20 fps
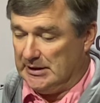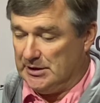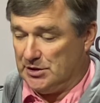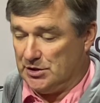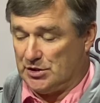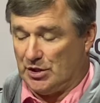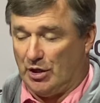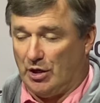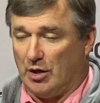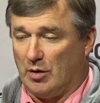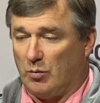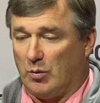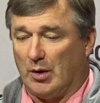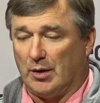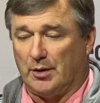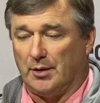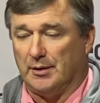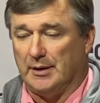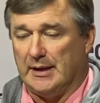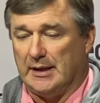just a hard
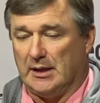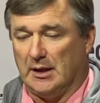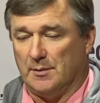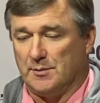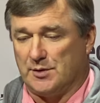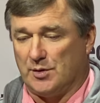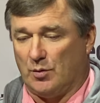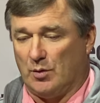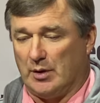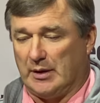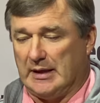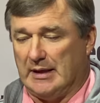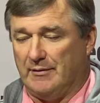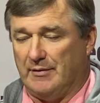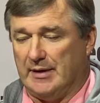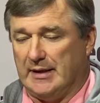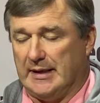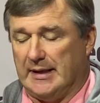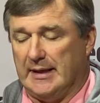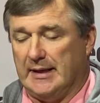worker. He comes to work
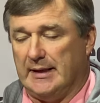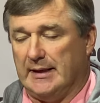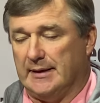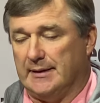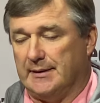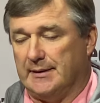every day